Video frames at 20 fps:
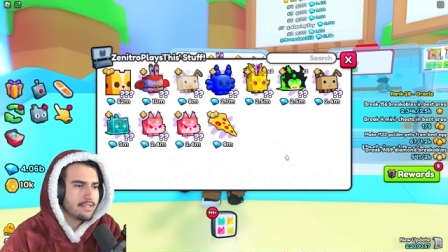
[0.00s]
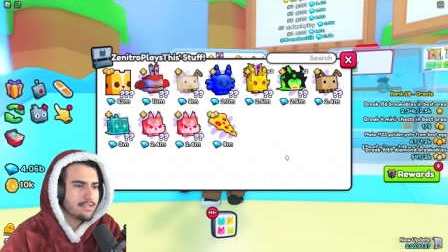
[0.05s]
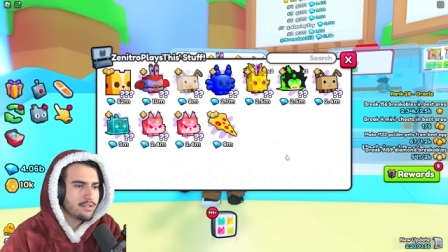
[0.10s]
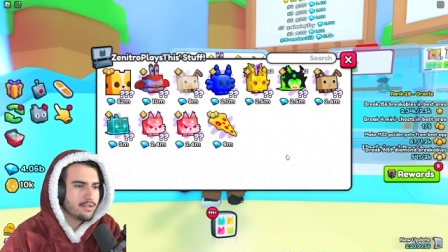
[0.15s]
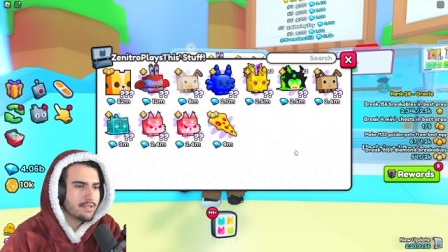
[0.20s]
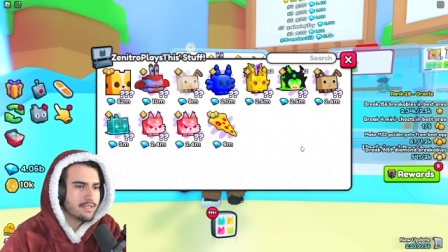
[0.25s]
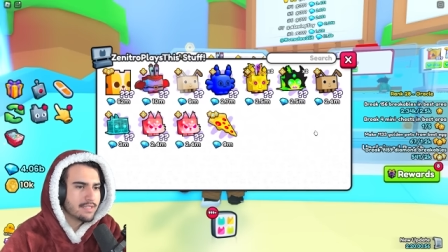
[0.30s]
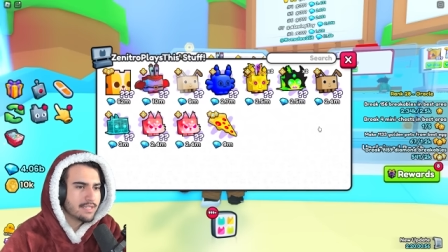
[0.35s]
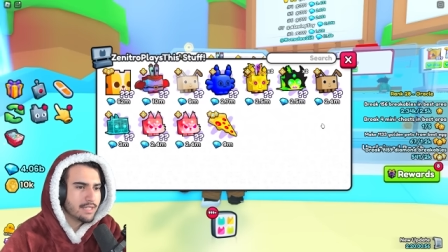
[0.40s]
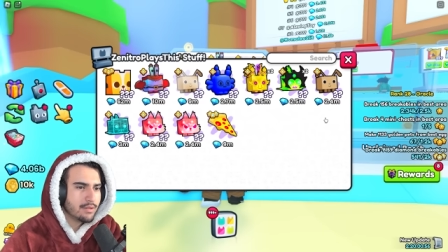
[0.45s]
As you
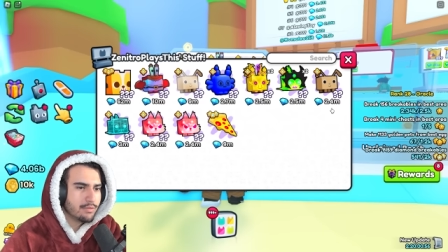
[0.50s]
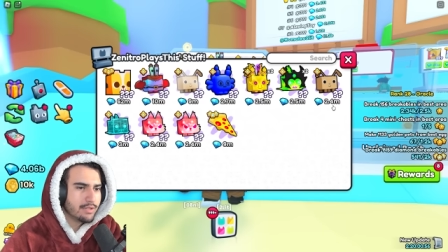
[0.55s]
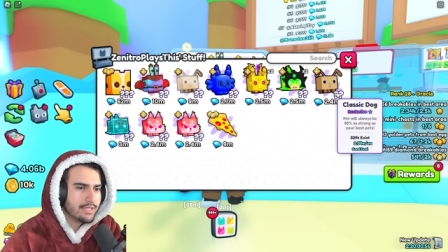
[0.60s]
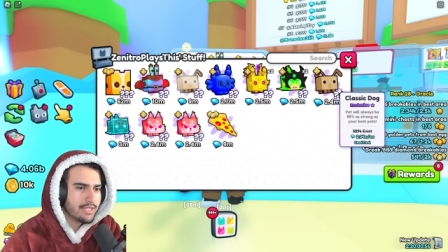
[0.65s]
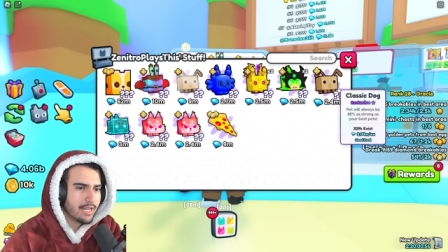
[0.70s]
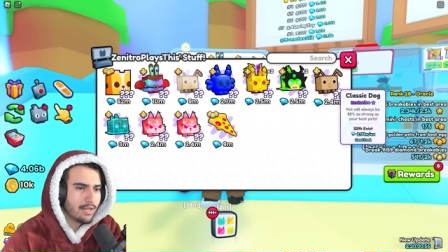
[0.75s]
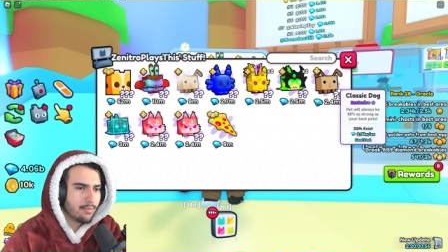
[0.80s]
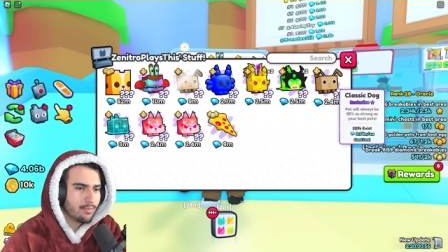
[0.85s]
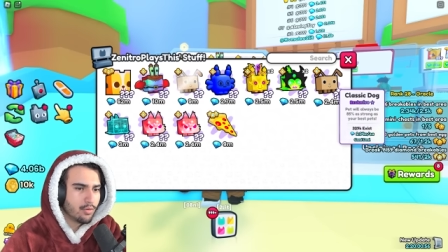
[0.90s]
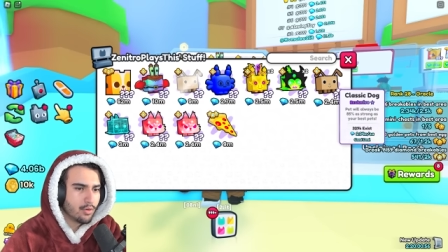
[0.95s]
can see, we
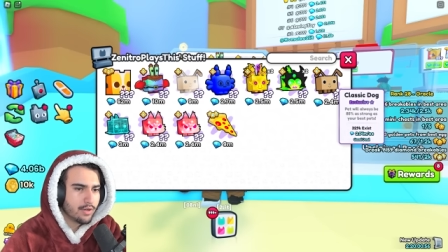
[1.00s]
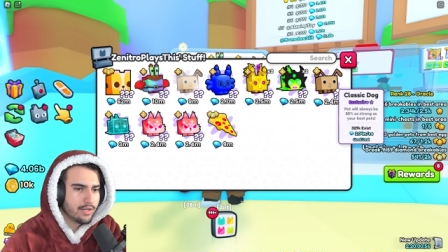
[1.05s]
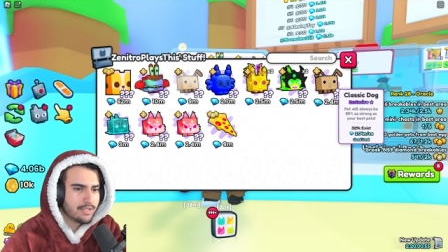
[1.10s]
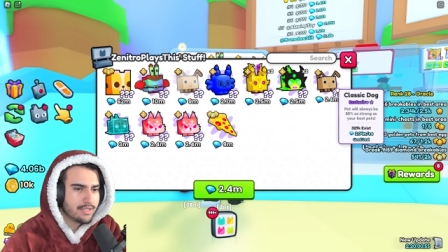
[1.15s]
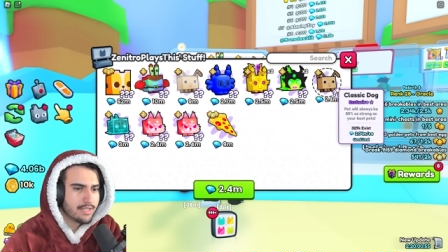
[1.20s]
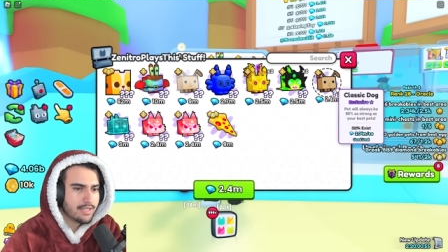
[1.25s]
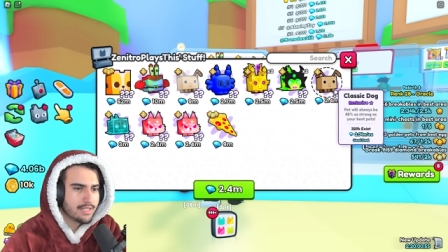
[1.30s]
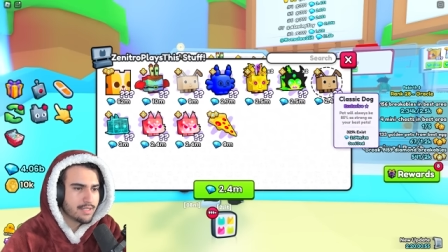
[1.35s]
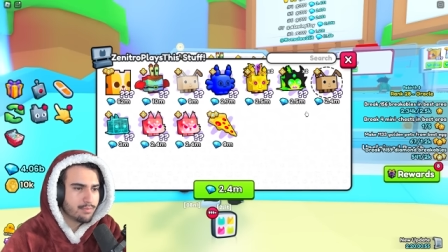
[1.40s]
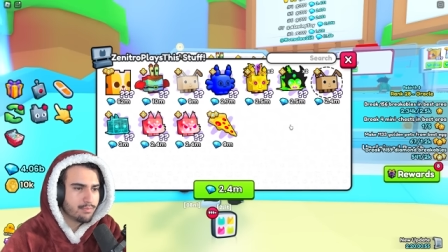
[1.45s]
teleported
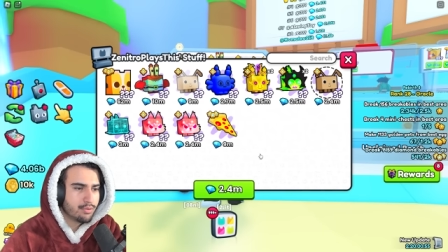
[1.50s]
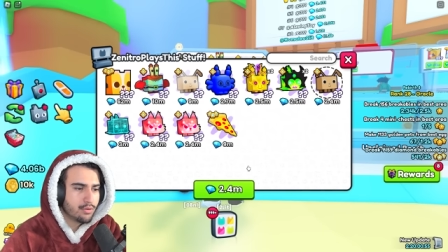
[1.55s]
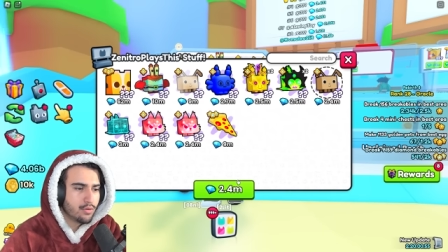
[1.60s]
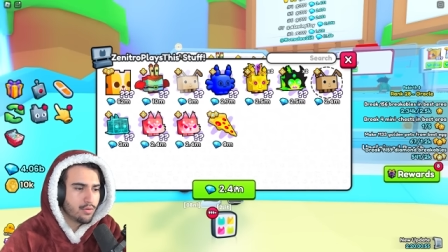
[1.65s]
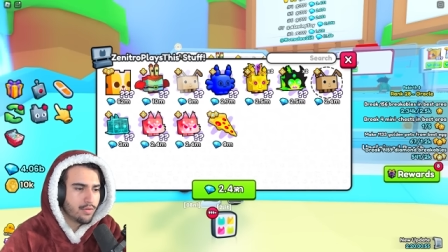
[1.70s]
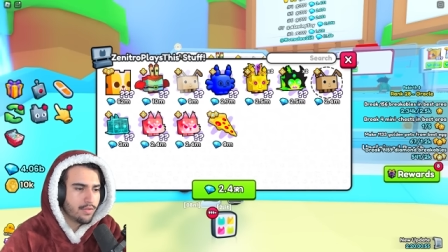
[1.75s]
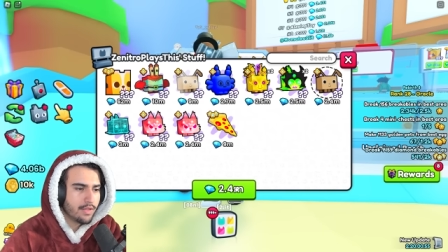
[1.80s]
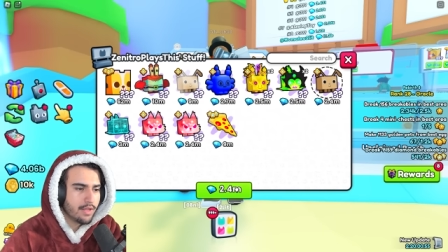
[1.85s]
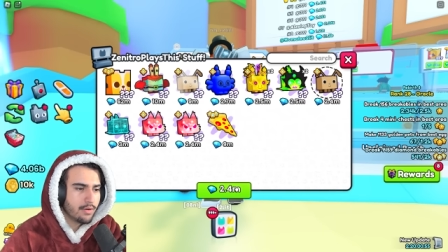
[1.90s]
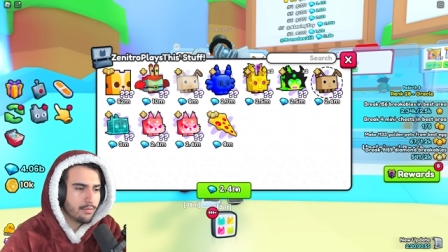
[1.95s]
to this
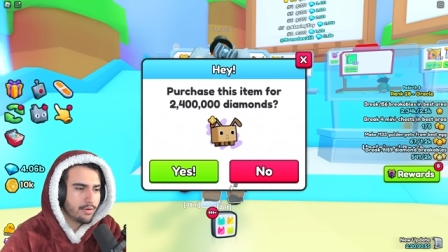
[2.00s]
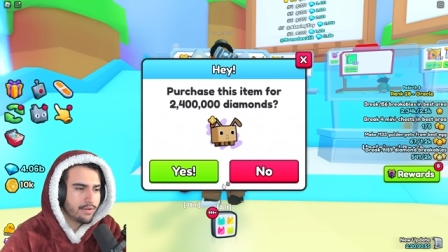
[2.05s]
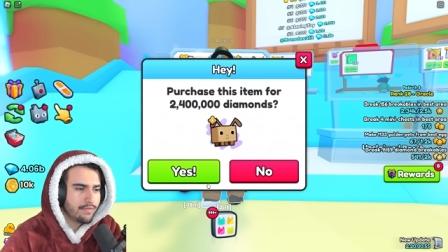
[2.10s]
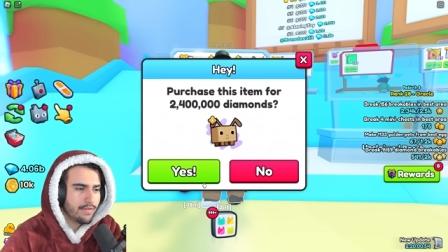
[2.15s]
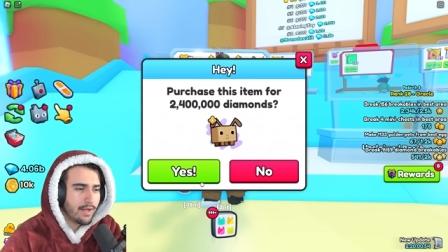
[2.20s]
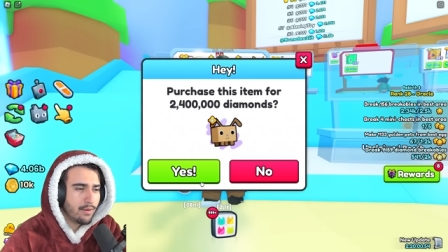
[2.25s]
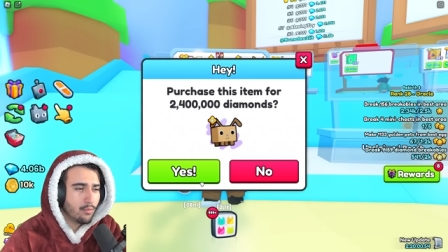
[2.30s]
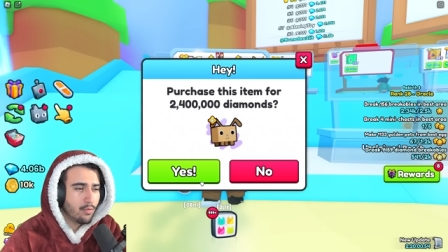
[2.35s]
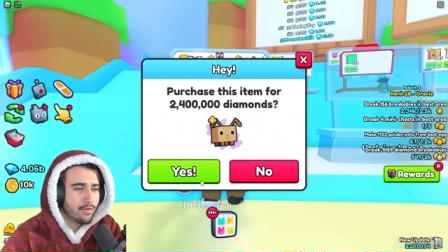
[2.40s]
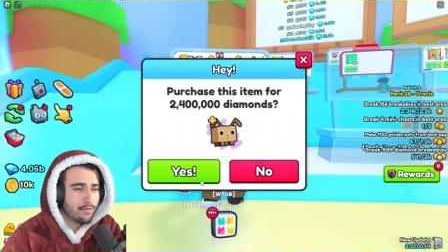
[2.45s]
booth and we
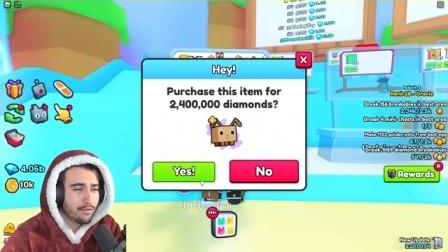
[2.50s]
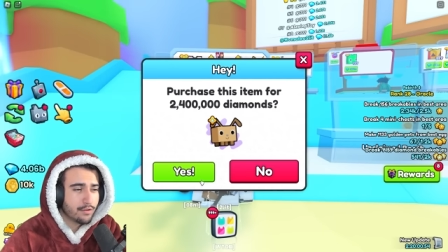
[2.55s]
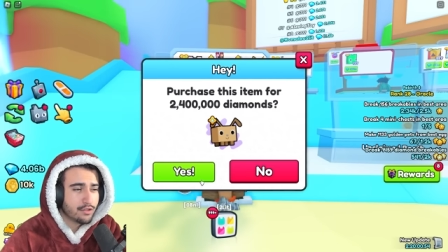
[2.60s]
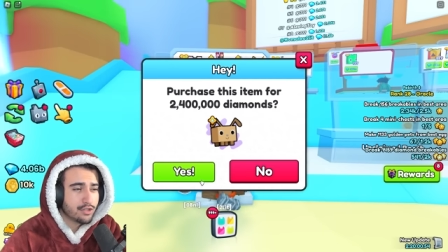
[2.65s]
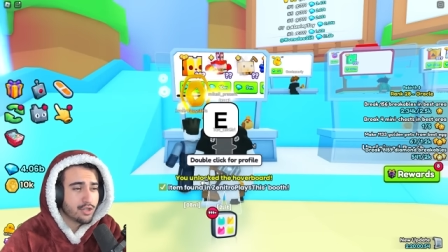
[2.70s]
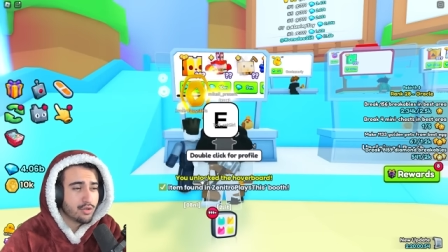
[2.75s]
found one for